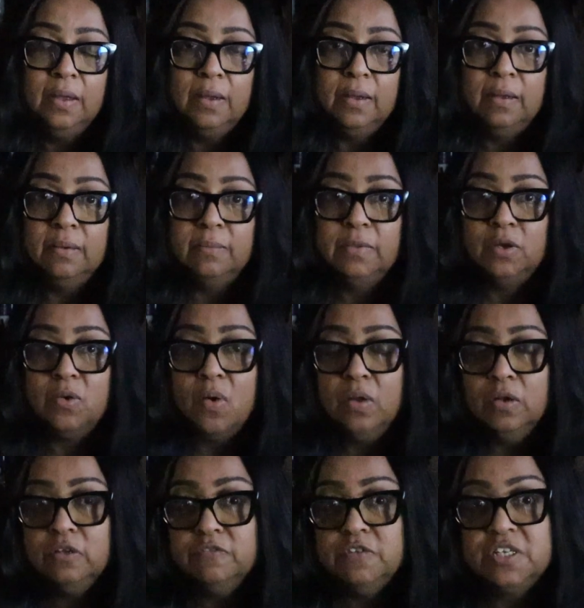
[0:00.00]
and
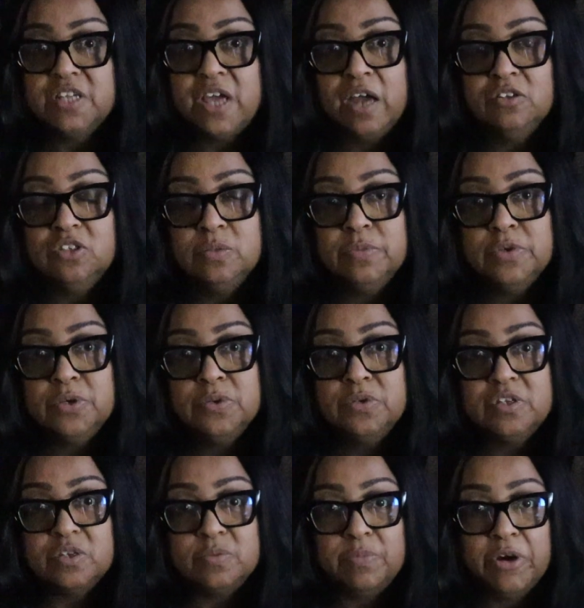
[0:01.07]
all of these
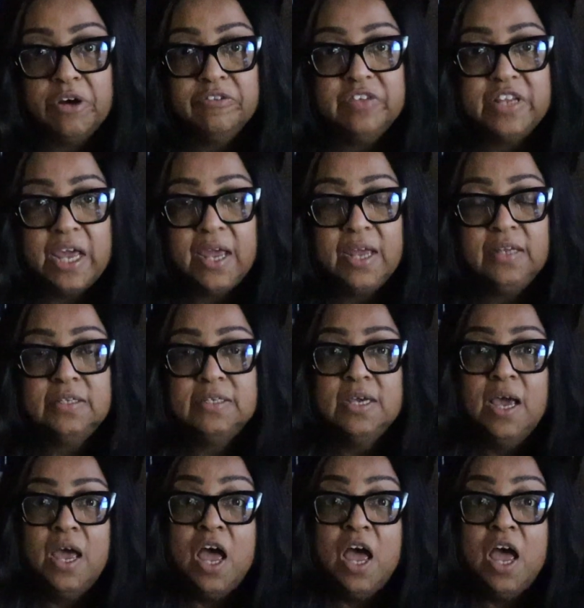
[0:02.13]
attributes, its birth date,